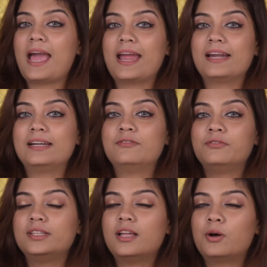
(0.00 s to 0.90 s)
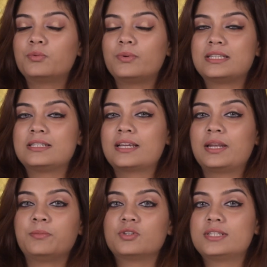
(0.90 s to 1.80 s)
And without wasting
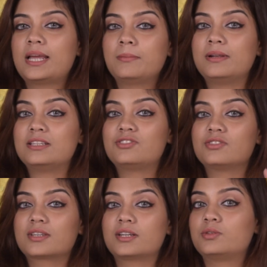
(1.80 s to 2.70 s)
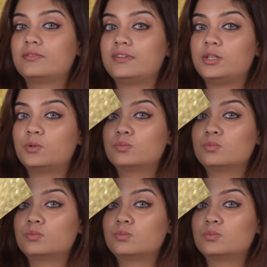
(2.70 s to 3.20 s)
any more time, let's just get to the video.